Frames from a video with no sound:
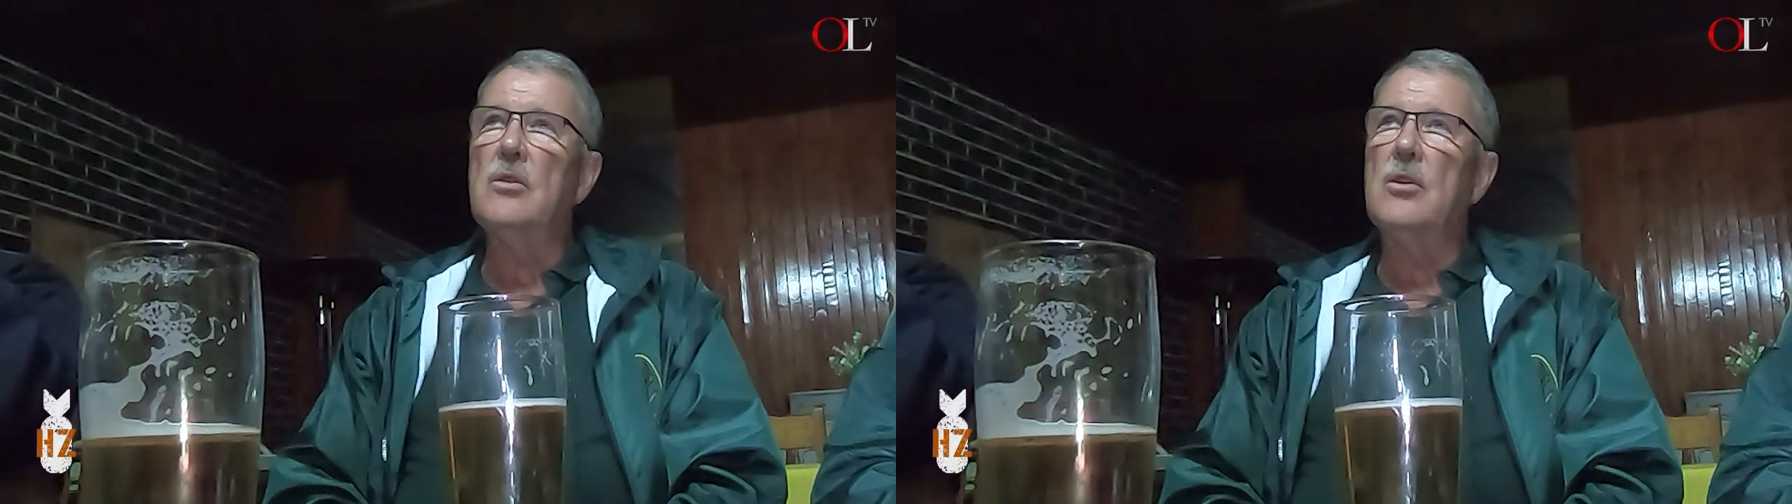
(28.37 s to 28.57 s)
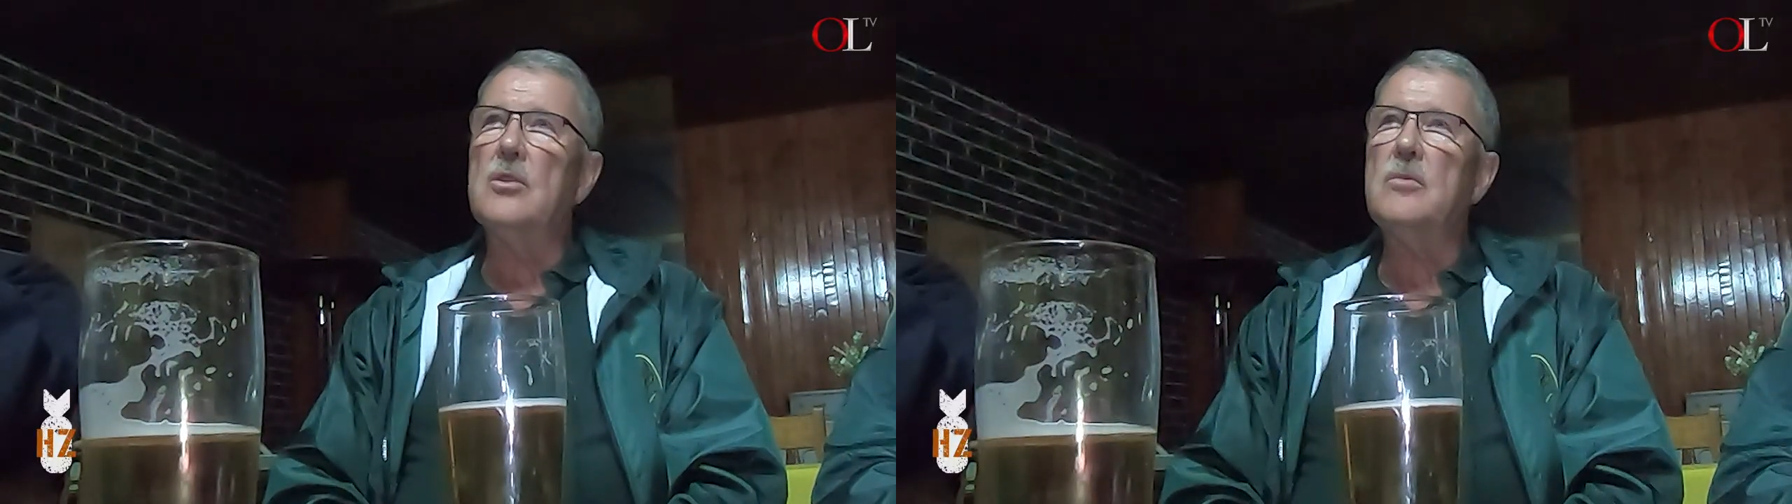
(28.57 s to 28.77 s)

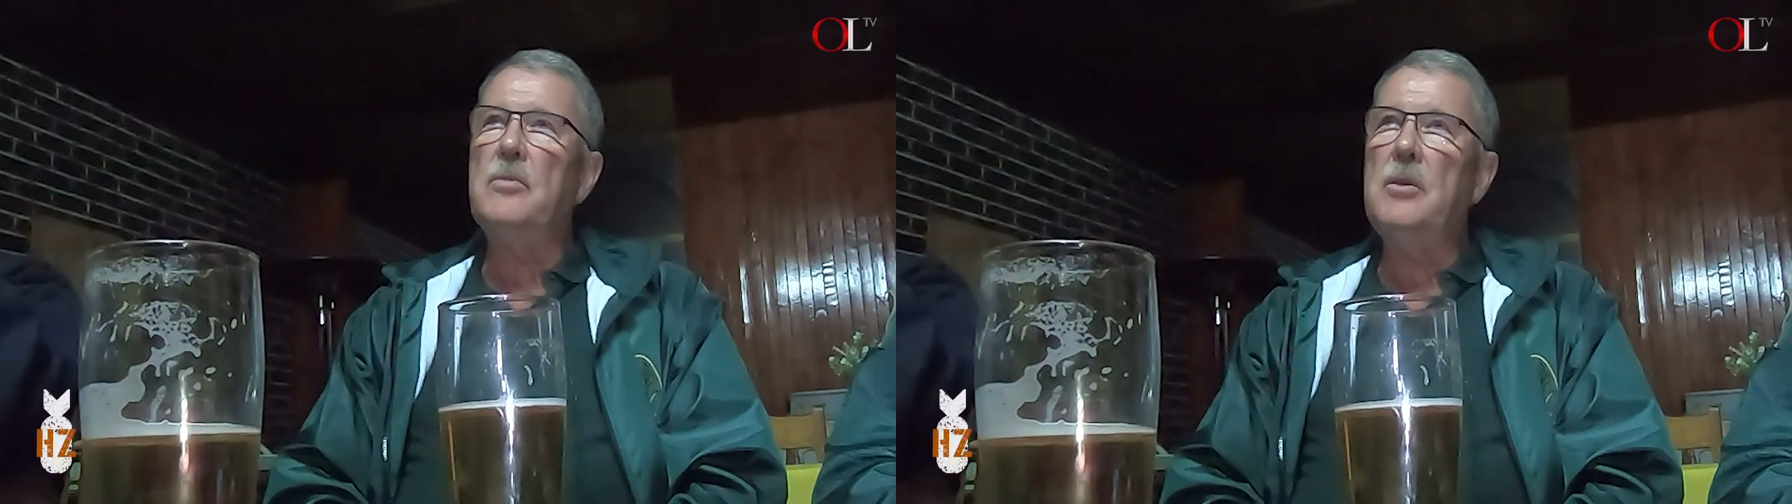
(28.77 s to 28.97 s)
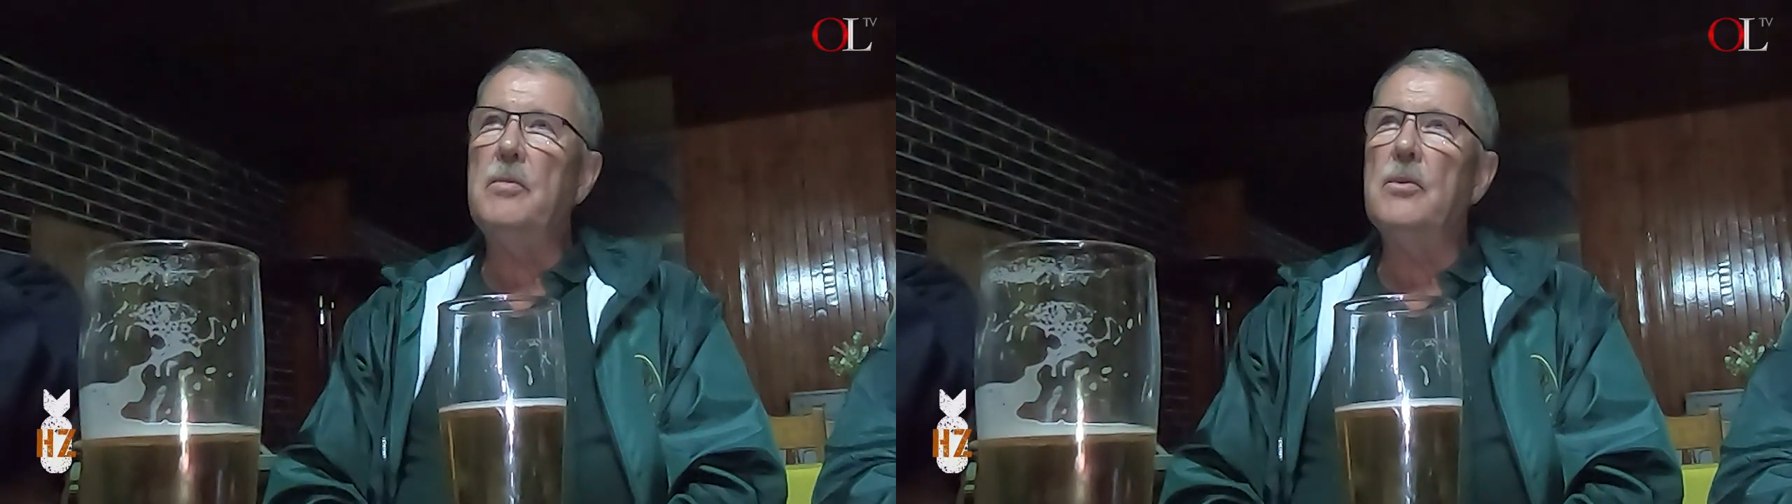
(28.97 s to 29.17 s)
You
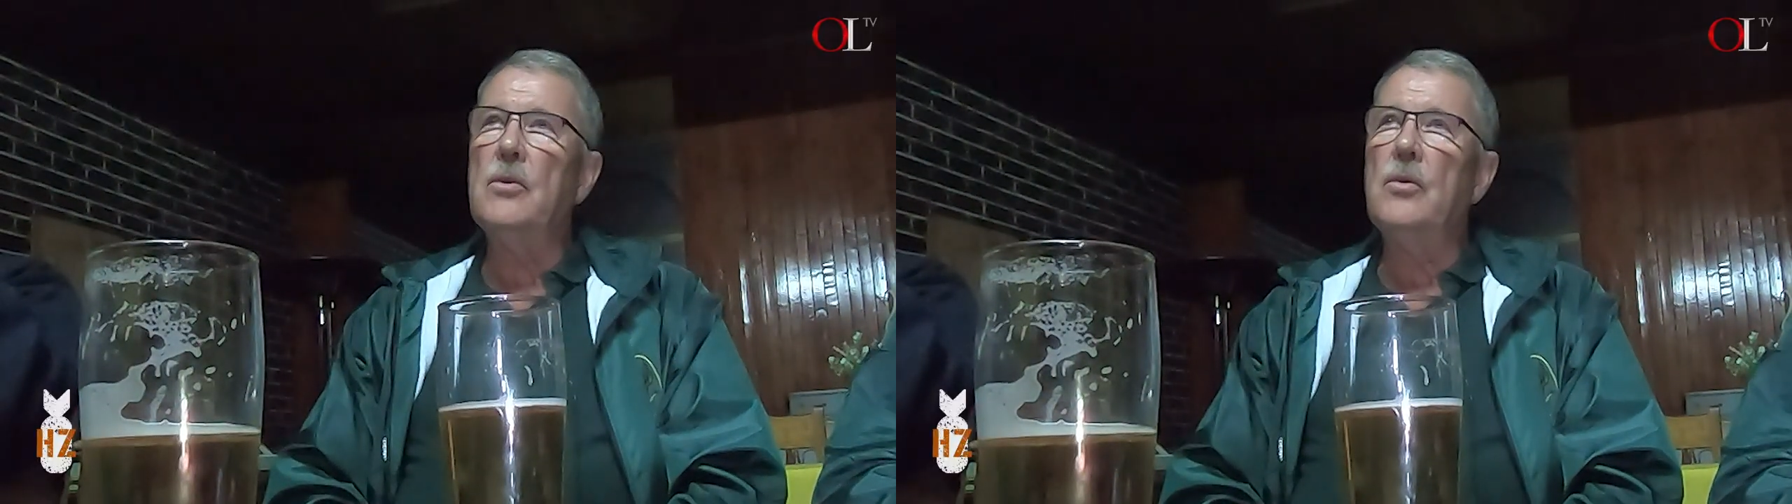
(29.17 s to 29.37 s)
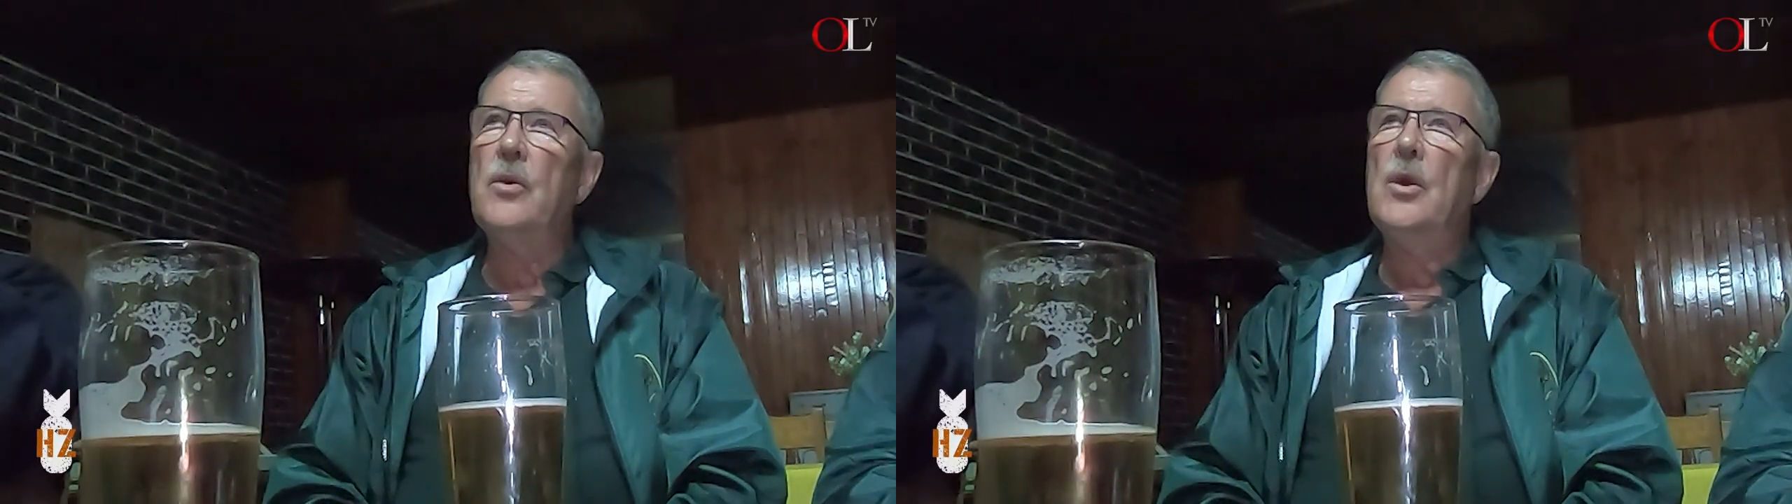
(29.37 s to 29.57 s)
lost
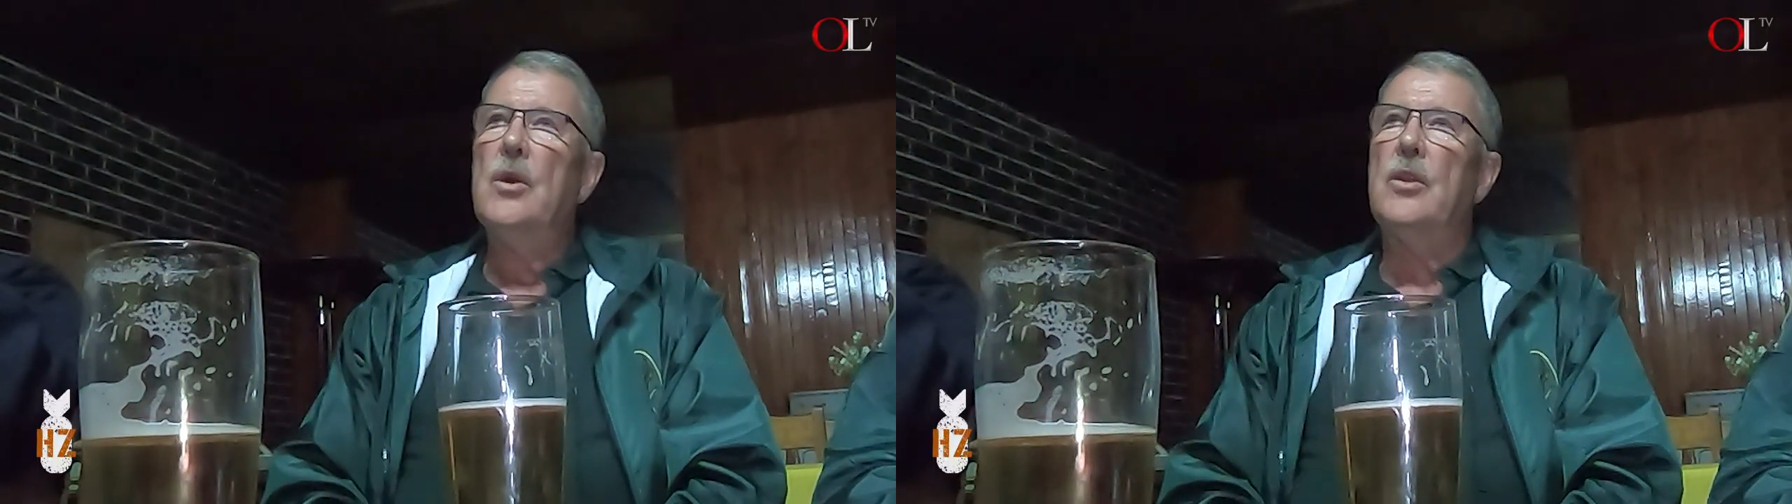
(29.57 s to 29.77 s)
people